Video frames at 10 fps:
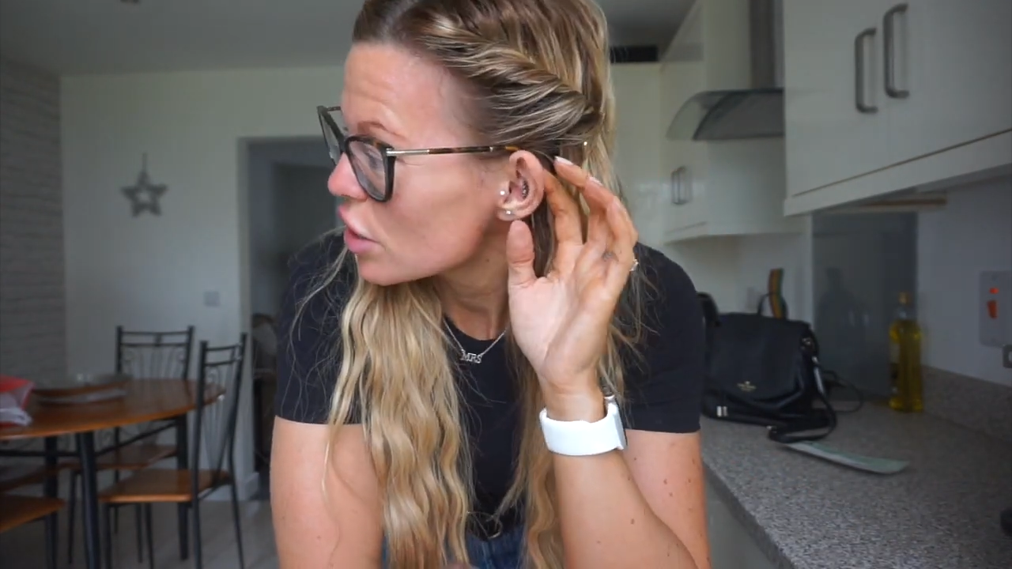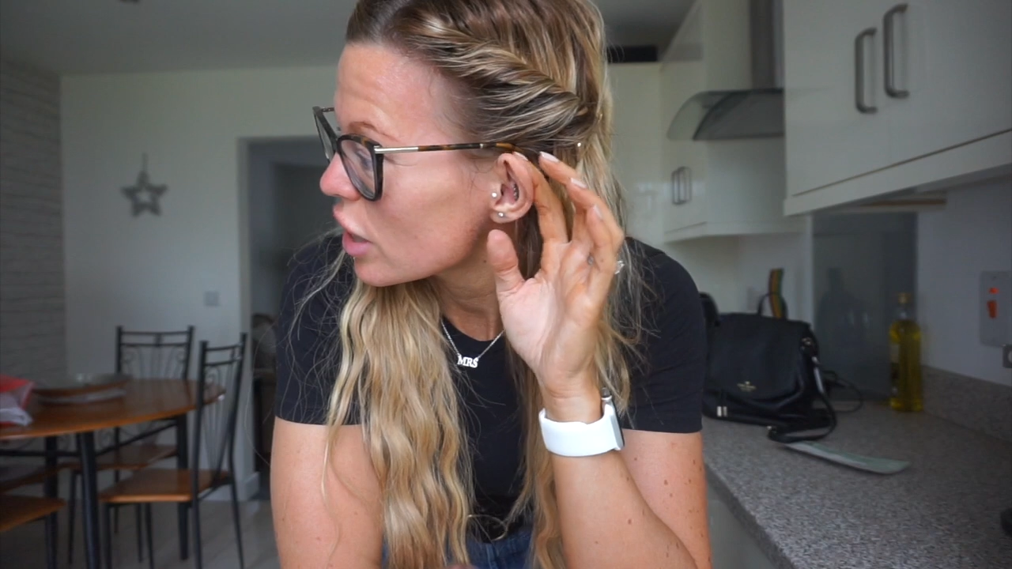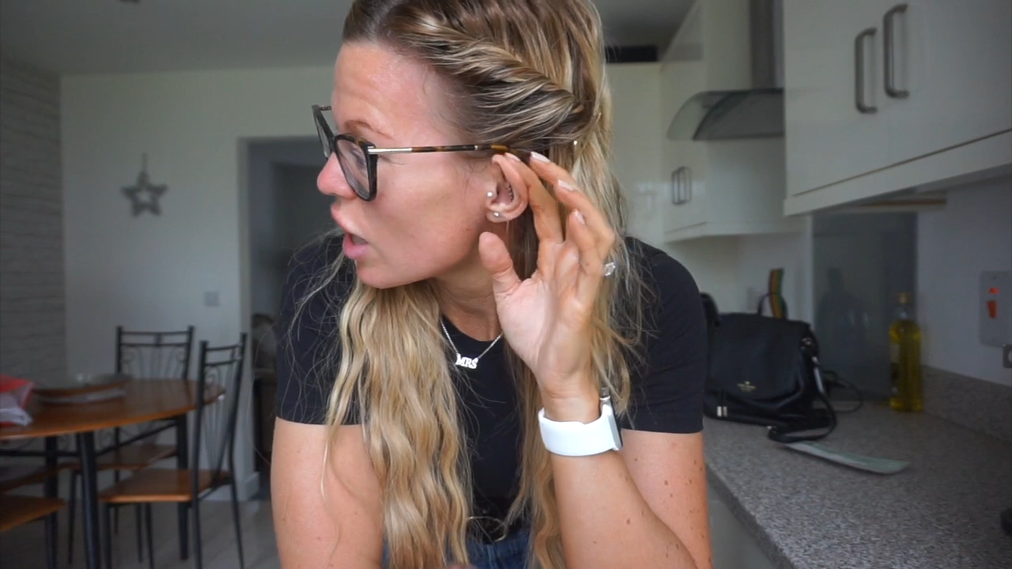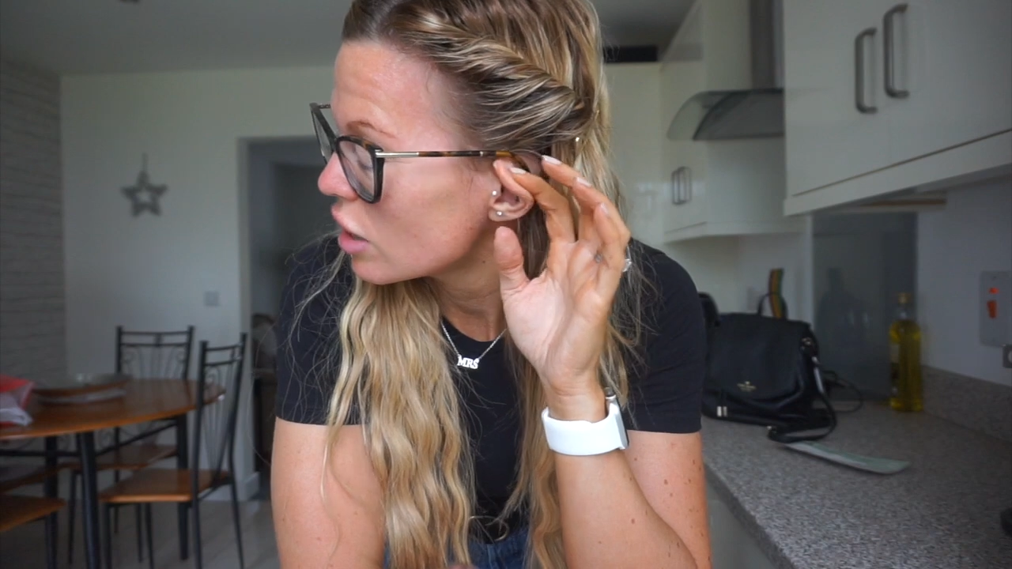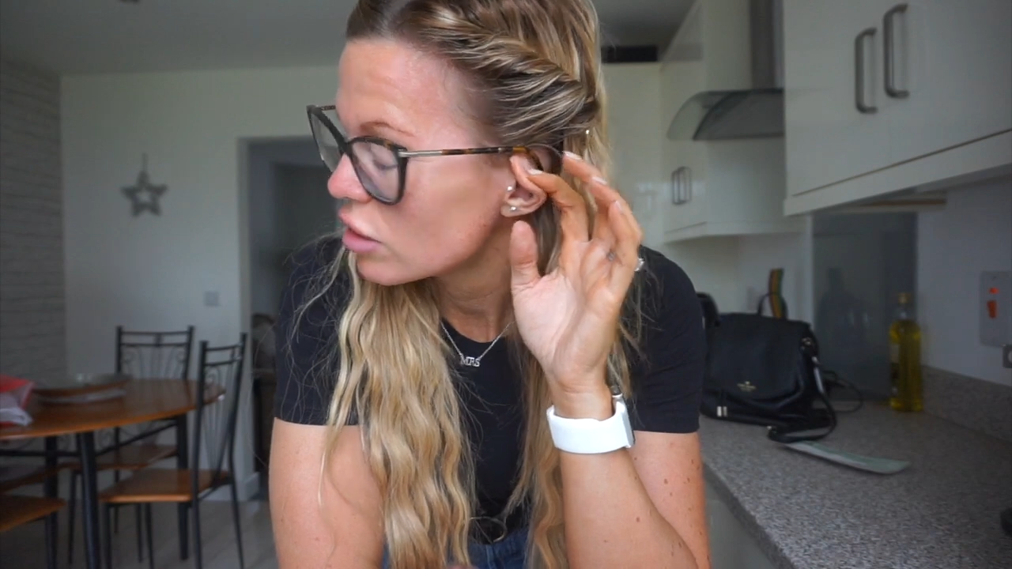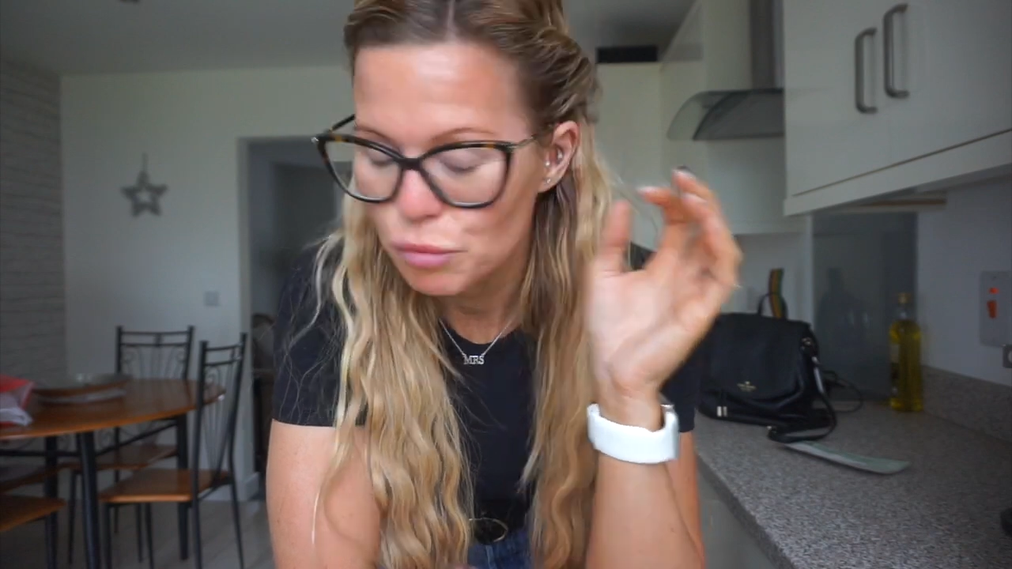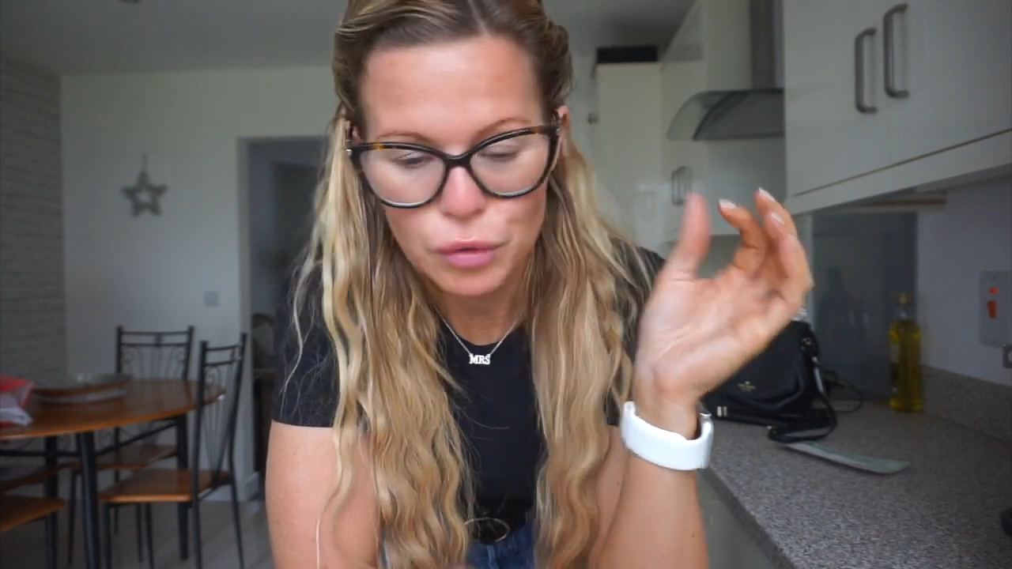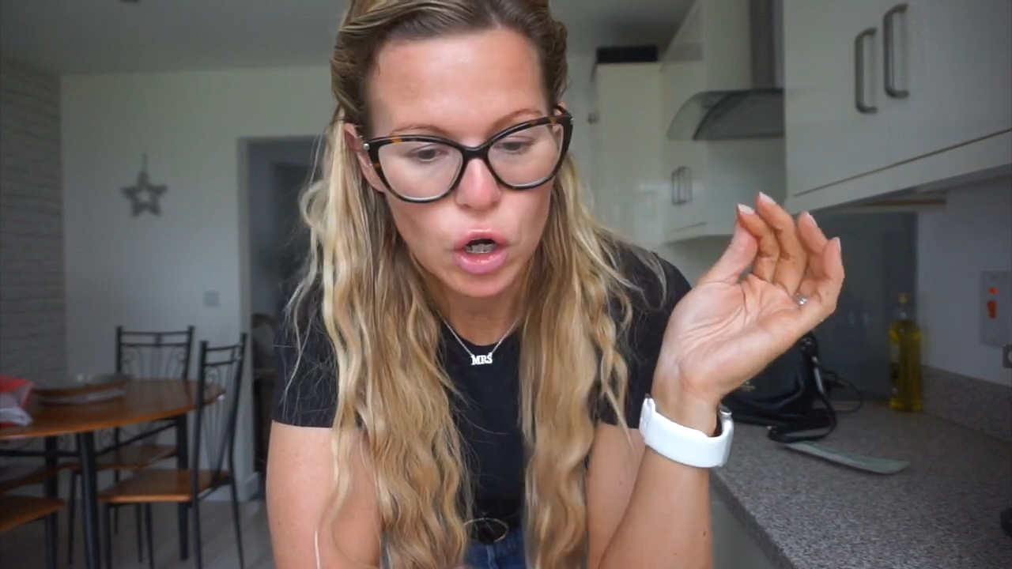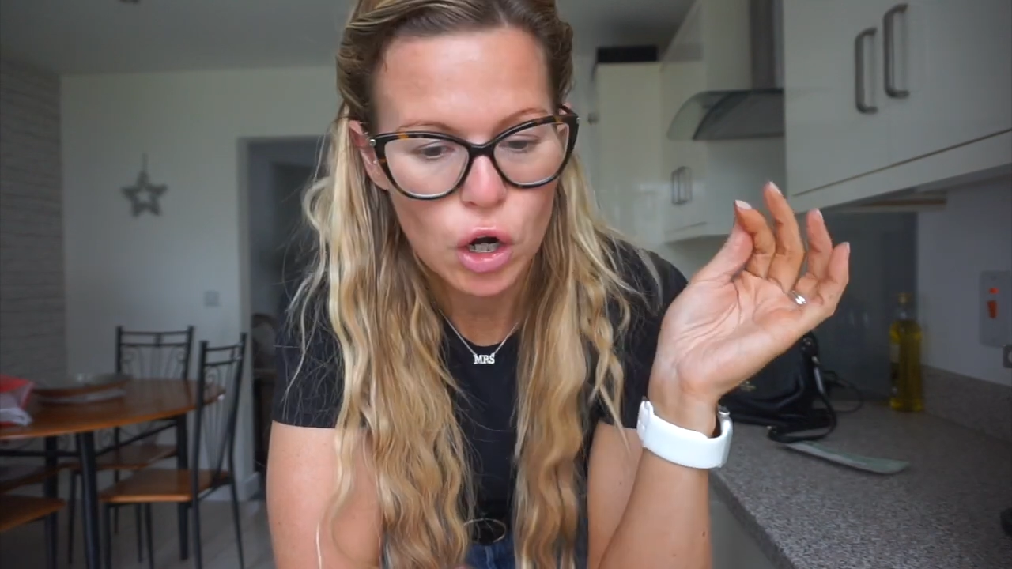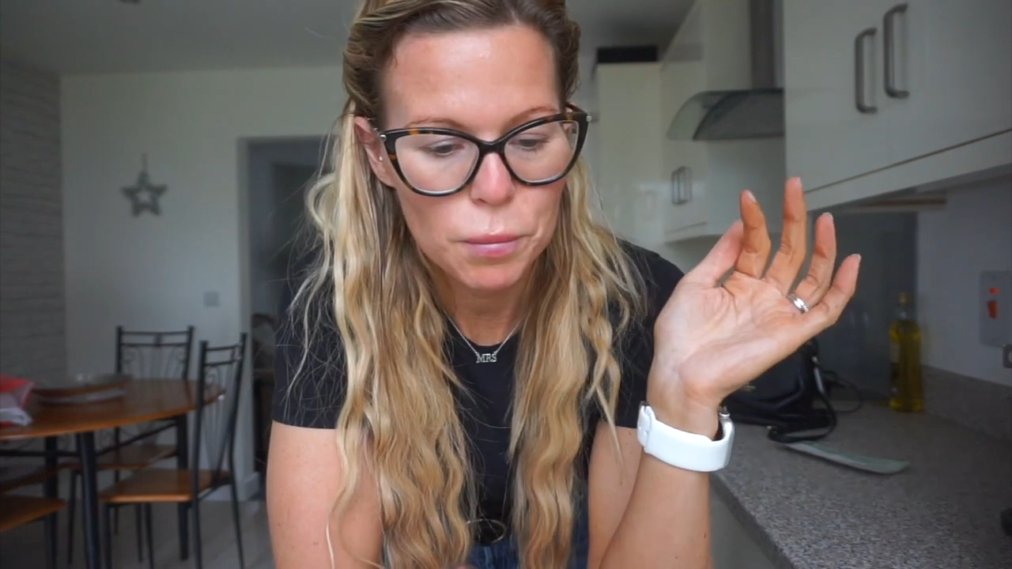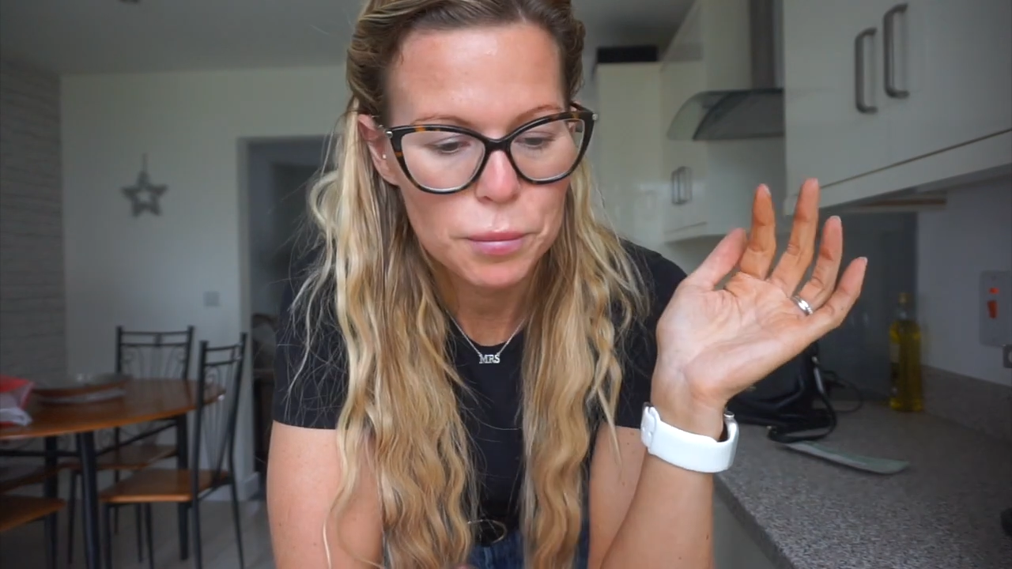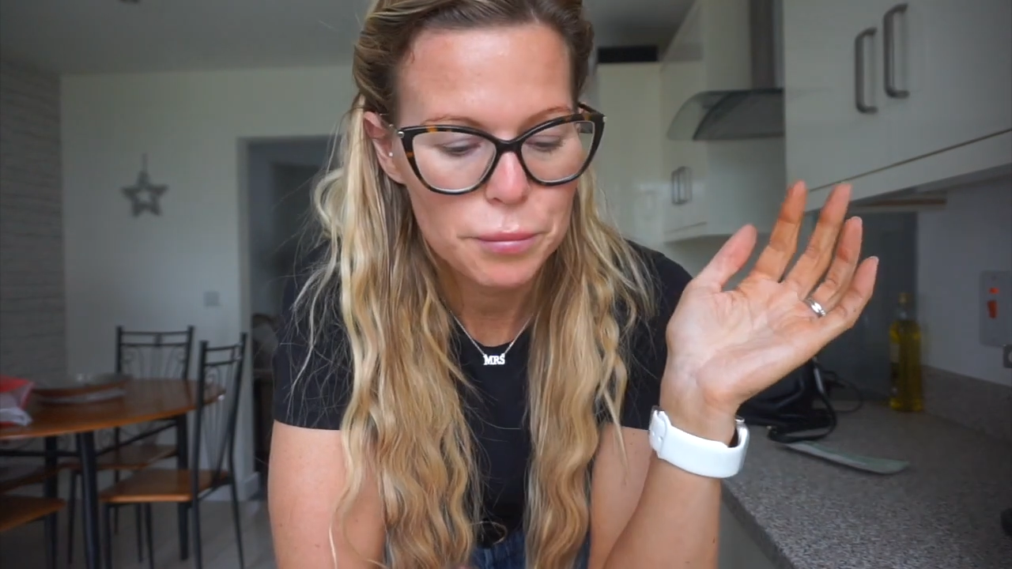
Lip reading: you, but